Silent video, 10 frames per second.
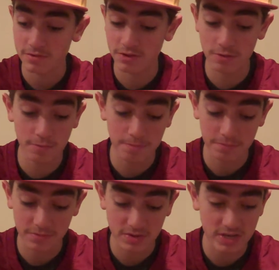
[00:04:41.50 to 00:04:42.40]
to
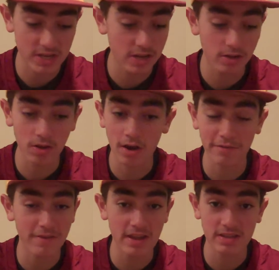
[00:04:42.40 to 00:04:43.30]
seal our
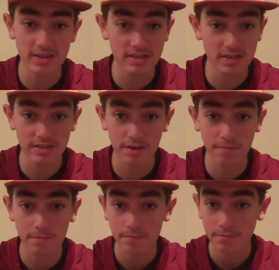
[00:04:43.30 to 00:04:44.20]
fate this
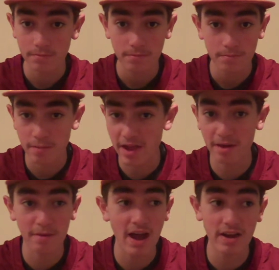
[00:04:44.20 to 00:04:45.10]
season. Pay
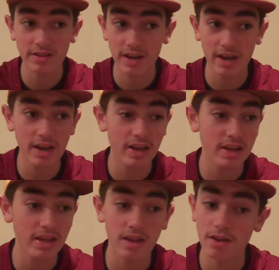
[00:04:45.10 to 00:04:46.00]
him higher than
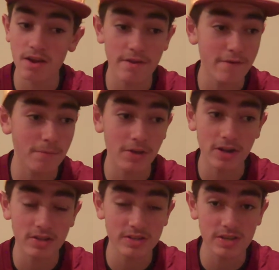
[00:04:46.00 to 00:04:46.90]
any other NFL
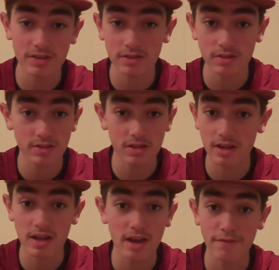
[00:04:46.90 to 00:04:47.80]
player this season
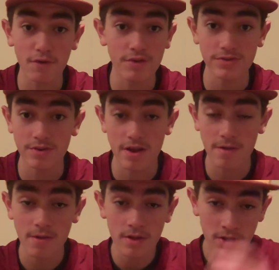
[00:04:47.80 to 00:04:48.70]
in NFL history.
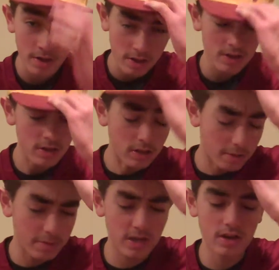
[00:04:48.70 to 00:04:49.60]

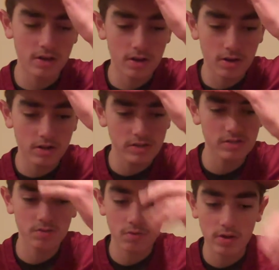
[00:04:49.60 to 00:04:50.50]
Let me get into Kirk
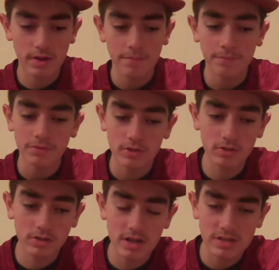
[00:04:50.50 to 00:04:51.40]
Cousins real quick.
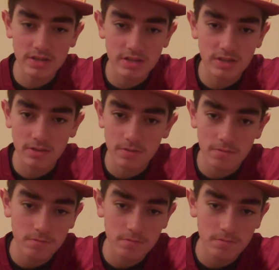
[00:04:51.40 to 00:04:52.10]
Kirk Cousins.